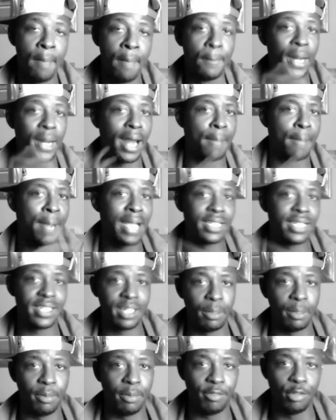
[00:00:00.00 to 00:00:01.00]
But I might
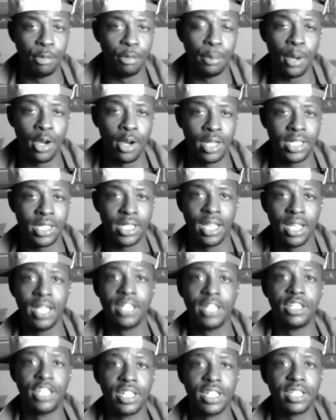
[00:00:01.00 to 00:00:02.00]
skip a few parts
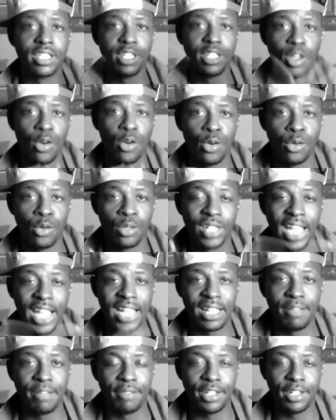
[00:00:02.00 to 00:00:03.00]
just so
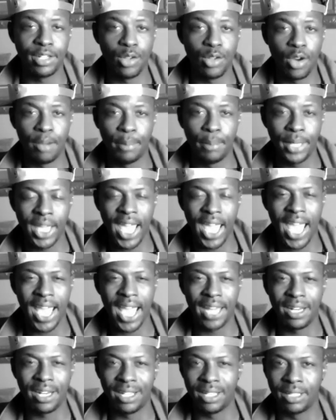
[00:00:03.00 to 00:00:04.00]
that the video will be
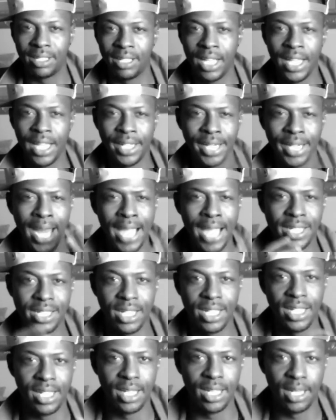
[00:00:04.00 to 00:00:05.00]
at a nice
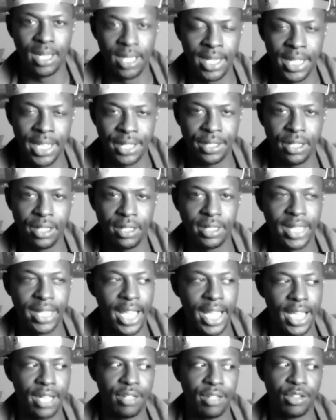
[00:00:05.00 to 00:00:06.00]
little length
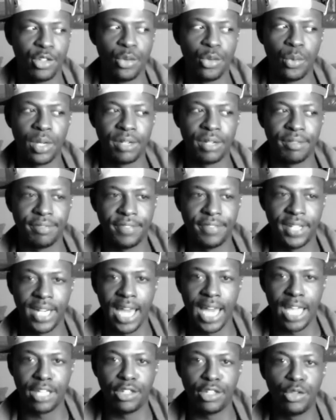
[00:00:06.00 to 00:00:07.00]
that you wouldn't feel
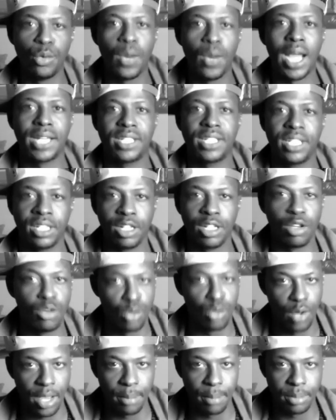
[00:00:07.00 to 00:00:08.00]
like you're watching the
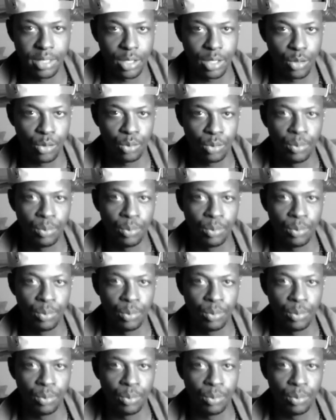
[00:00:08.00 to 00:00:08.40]
whole episode.